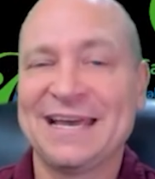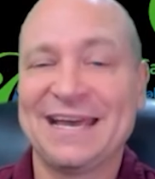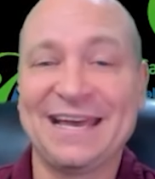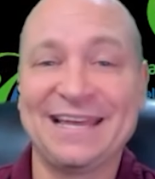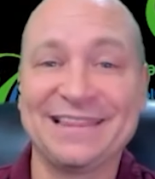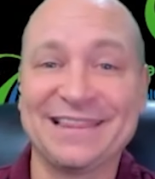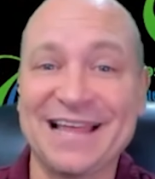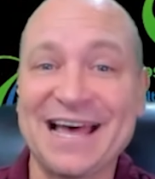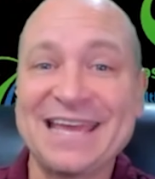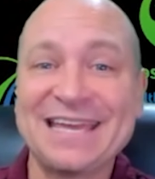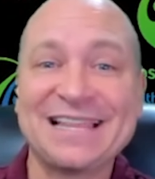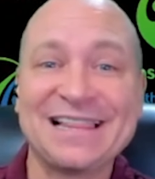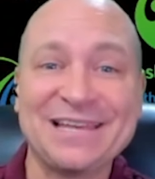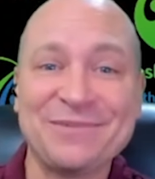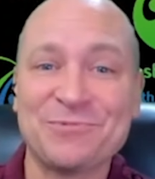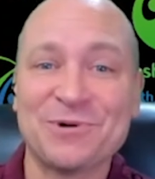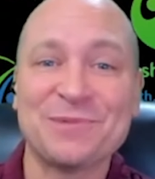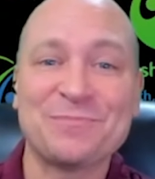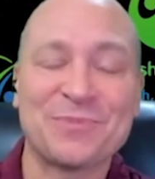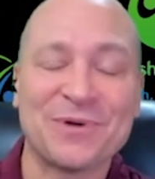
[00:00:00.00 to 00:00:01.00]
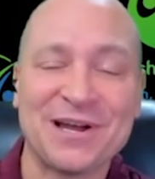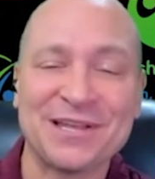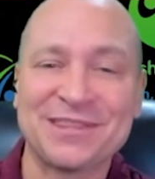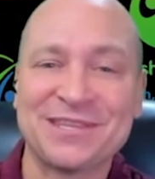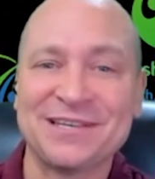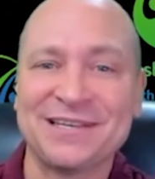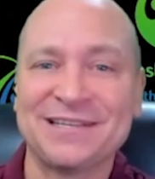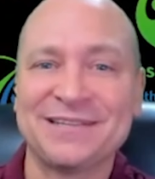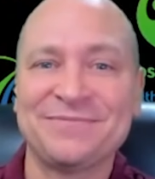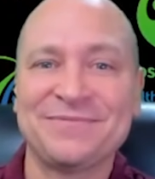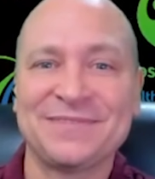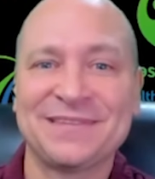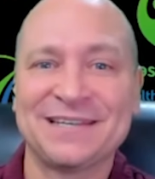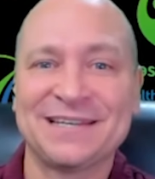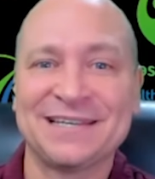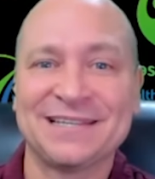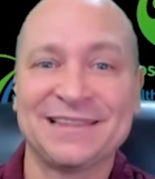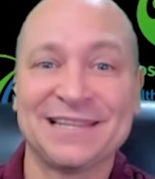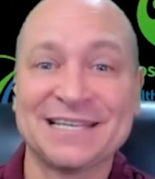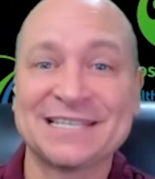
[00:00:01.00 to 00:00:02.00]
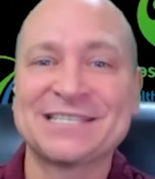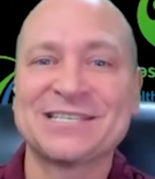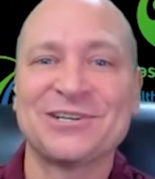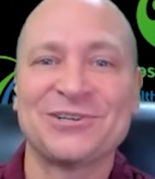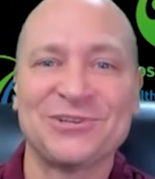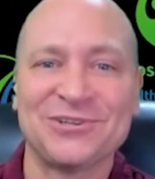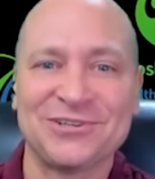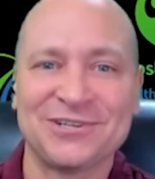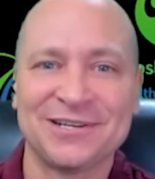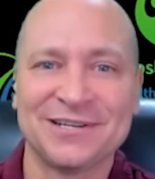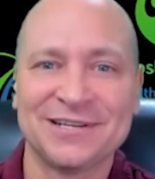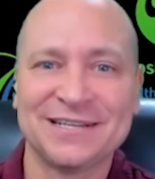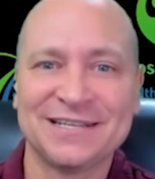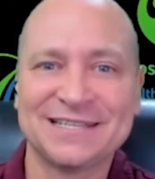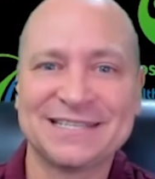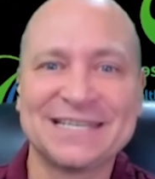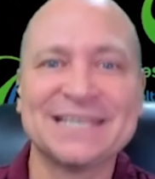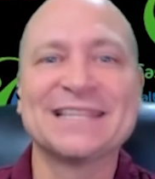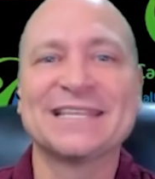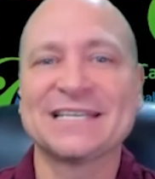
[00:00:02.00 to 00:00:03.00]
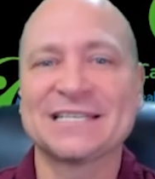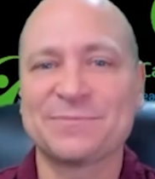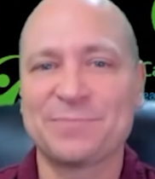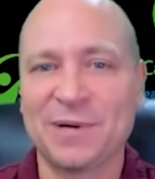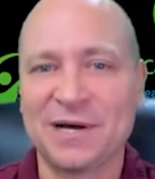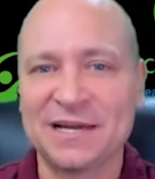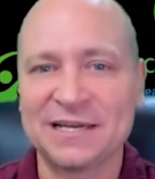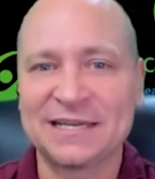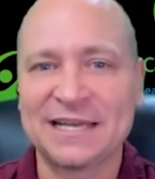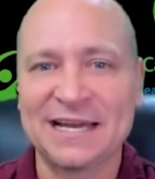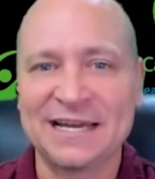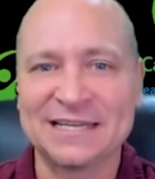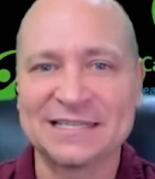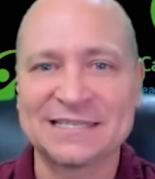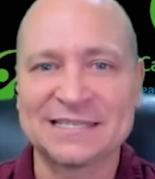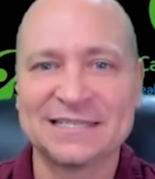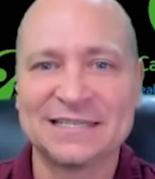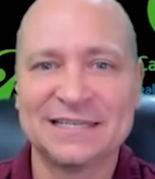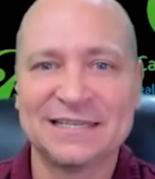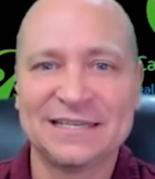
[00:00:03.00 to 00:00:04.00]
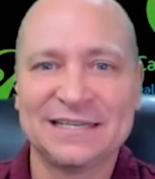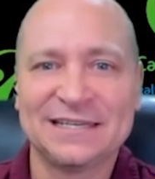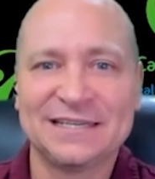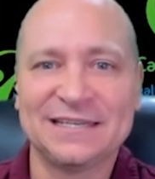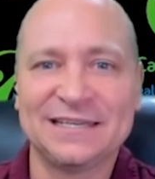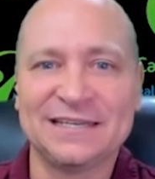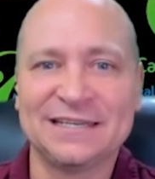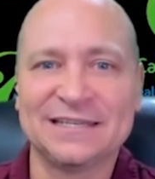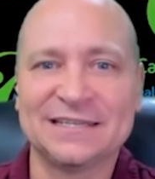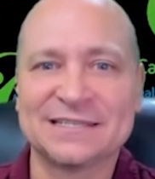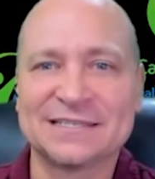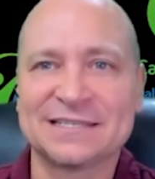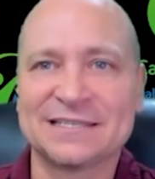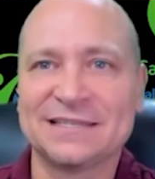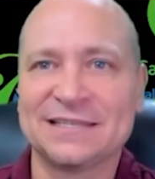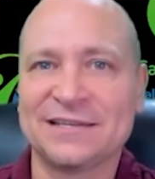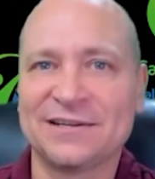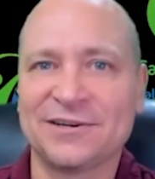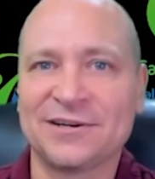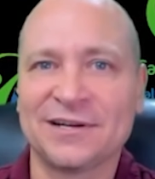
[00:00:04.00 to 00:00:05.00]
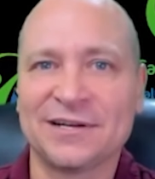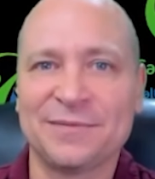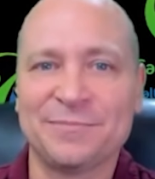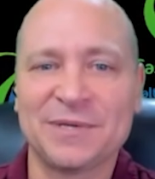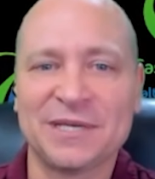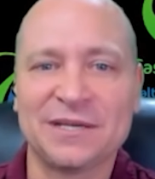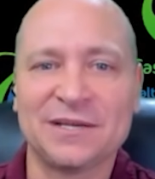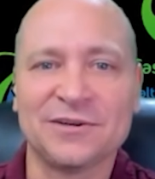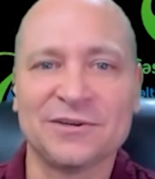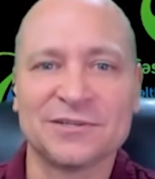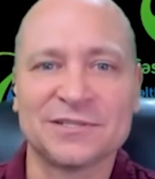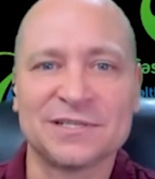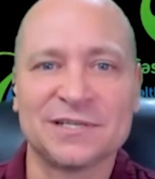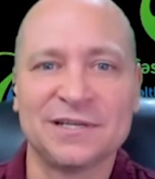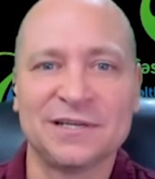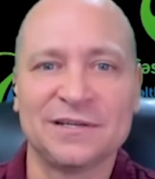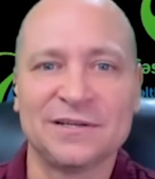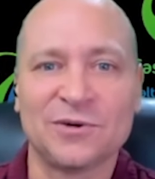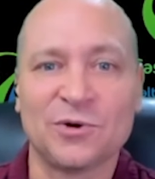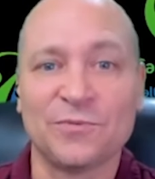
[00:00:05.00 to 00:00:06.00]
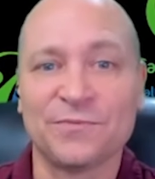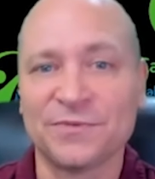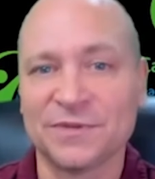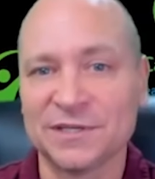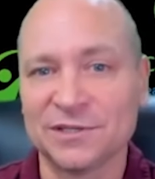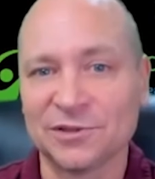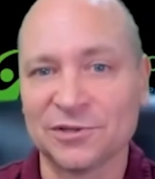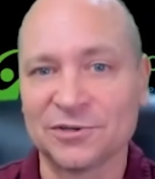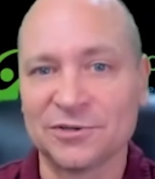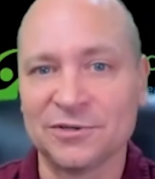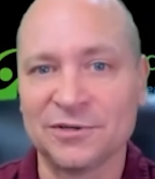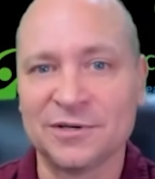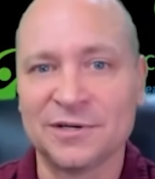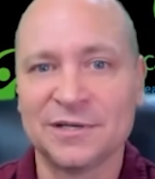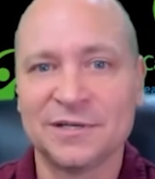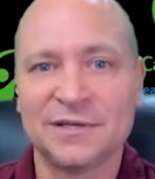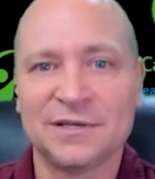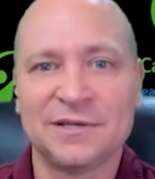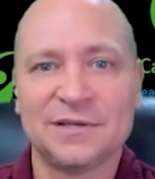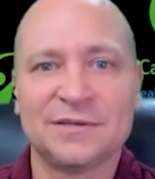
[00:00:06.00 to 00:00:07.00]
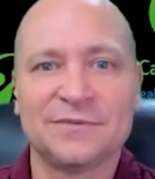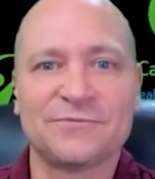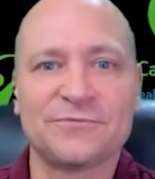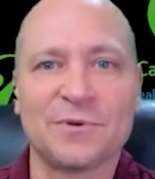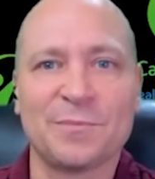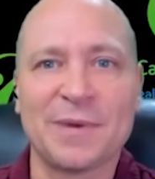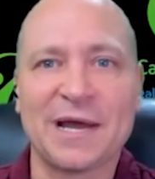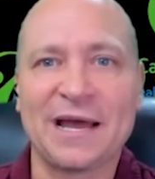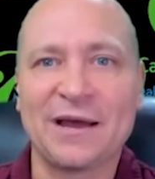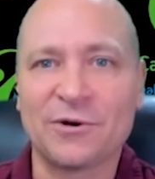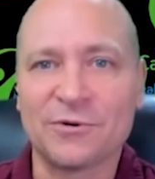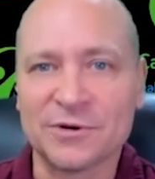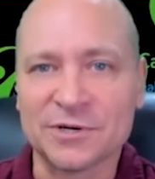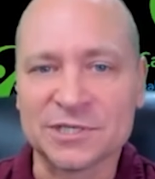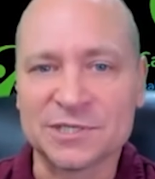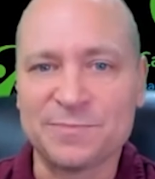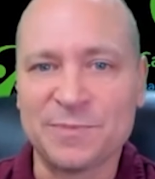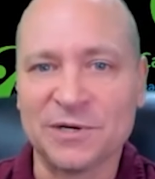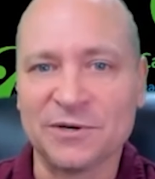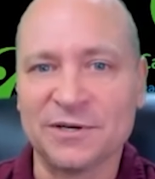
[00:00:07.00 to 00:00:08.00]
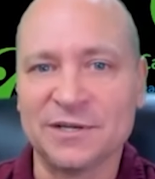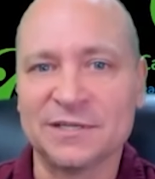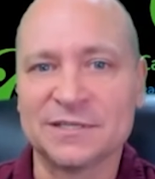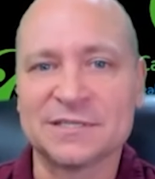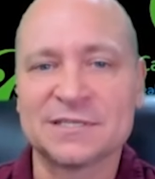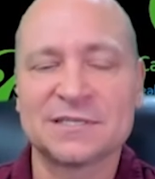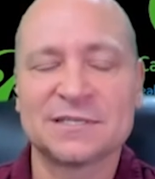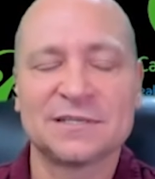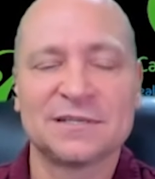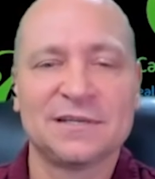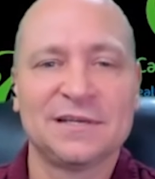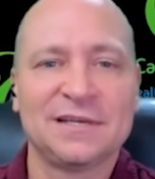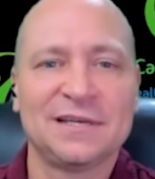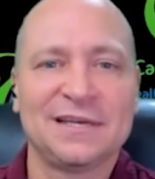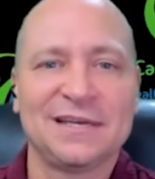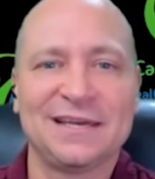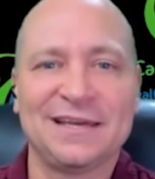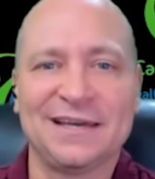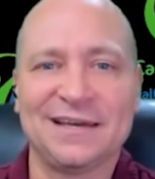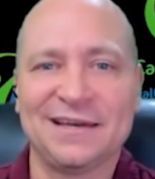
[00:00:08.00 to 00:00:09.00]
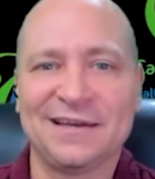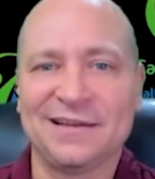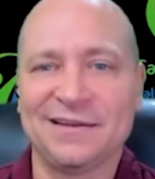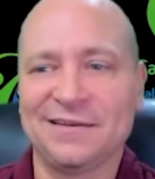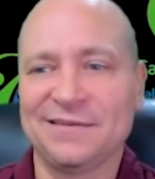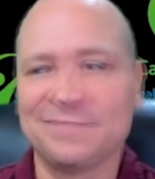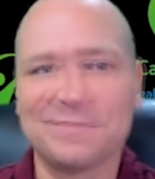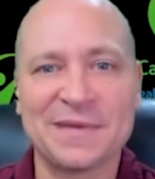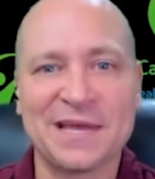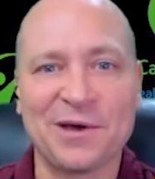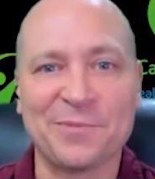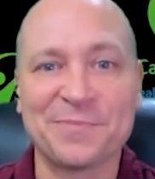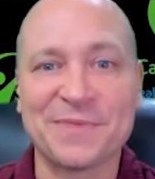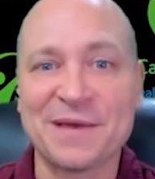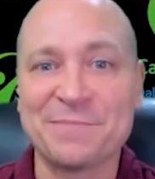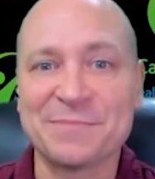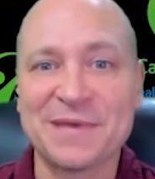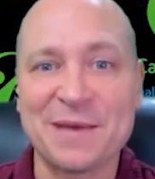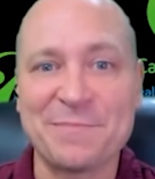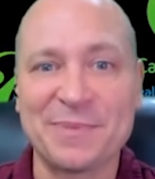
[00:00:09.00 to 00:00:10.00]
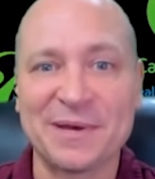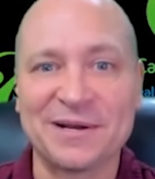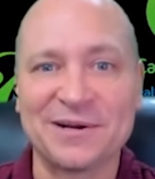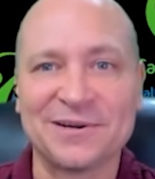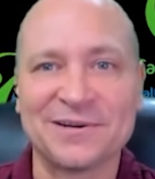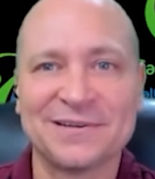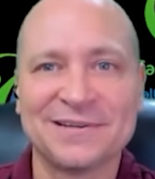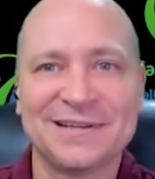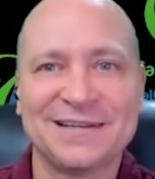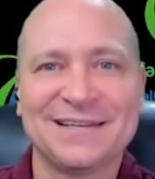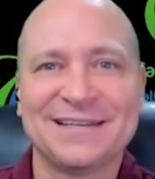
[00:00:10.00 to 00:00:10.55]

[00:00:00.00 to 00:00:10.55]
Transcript: And likely what brought the listener to this podcast is they're going to be here to hopefully learn from our experience and help them get better.